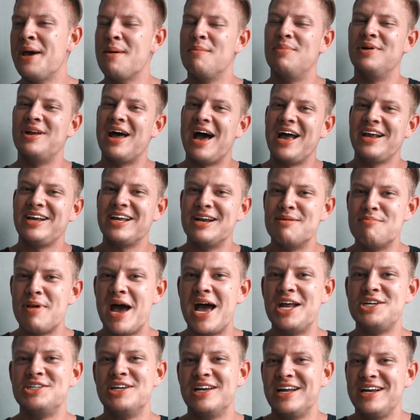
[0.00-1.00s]
But I can
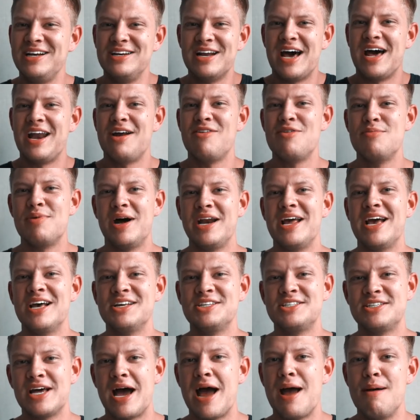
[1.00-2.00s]
imagine like not everybody
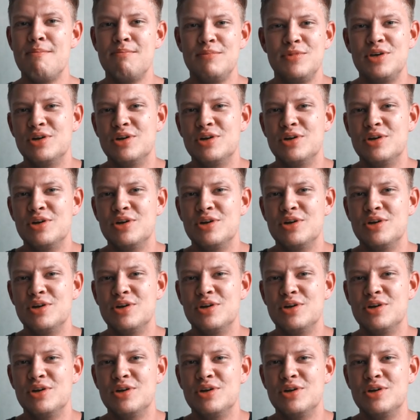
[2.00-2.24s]
has time,